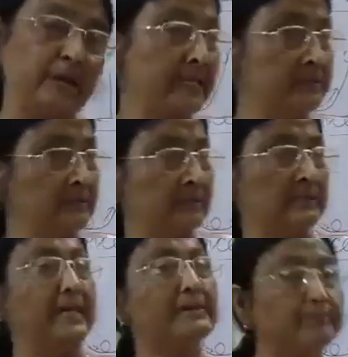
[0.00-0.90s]
by
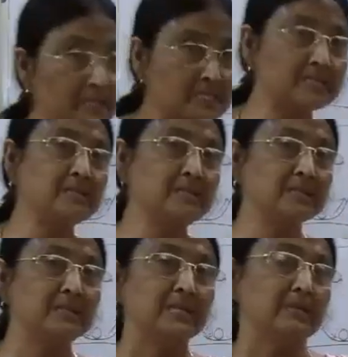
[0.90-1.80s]
that person,
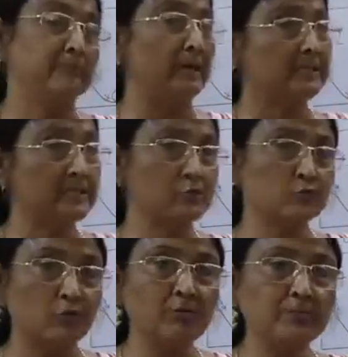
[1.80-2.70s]
by the
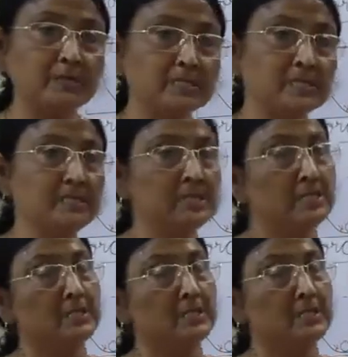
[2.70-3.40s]
strong person.